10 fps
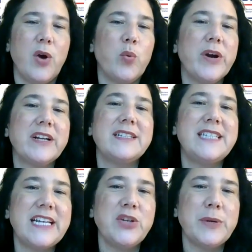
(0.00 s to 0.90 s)
we're
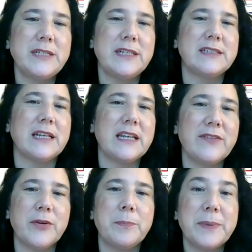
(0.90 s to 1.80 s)
continuing to
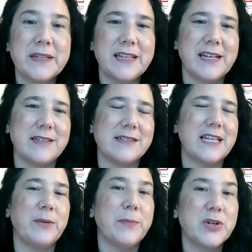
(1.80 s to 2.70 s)
deliver billions
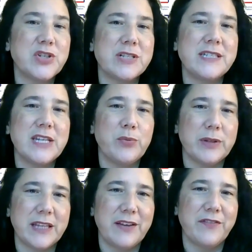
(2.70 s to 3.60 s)
in emergency
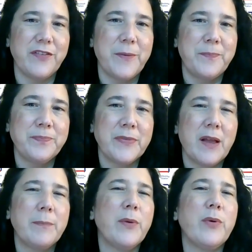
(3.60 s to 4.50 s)
relief.
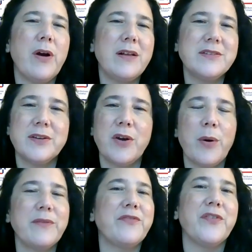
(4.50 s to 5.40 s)
But we're also
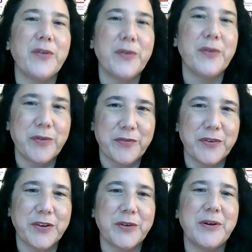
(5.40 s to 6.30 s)
going further for
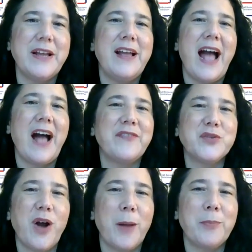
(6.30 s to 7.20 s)
you.
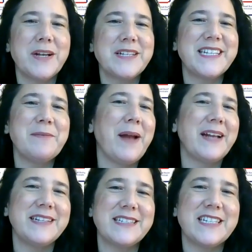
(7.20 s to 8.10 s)
After all, President
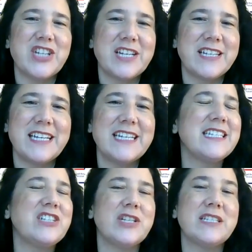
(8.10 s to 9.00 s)
Biden's agenda
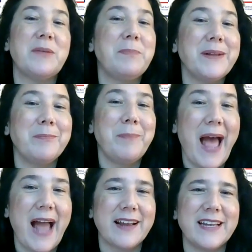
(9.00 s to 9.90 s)
isn't just to build
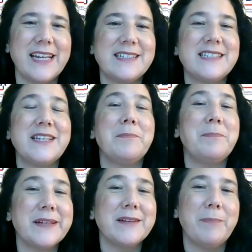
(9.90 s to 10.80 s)
back, it's to
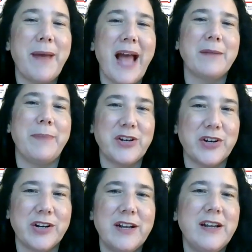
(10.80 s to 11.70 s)
build back
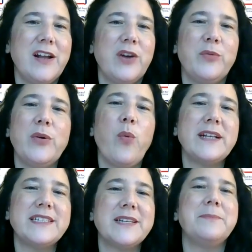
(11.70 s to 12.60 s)
better. We
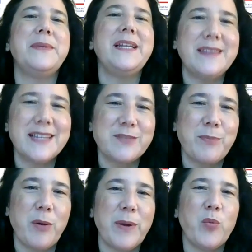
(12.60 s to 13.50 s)
want to meet this
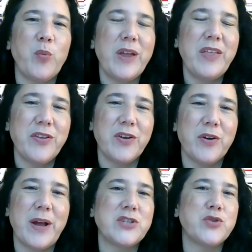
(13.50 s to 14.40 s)
moment with
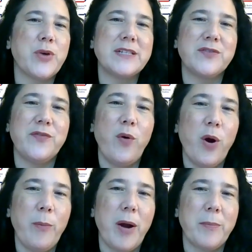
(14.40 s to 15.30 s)
you and
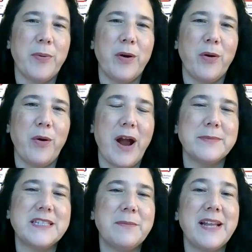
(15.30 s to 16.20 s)
transform our programs
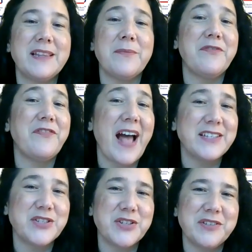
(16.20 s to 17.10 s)
to make them
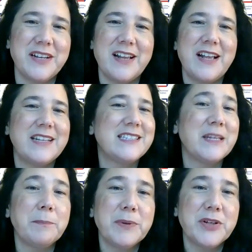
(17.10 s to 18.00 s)
faster,
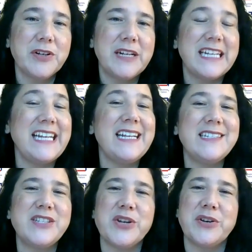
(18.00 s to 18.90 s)
simpler,
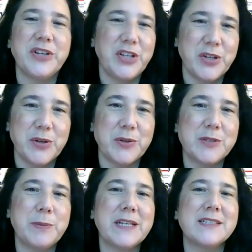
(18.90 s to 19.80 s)
easier to
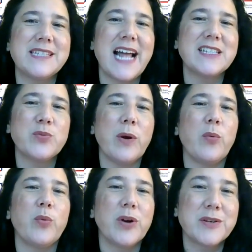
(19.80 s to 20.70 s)
use, because that's
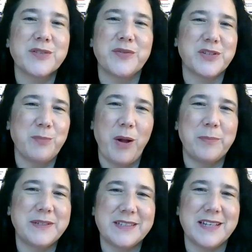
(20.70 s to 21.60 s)
what works for small
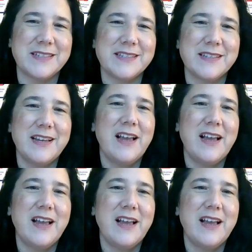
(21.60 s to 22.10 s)
business.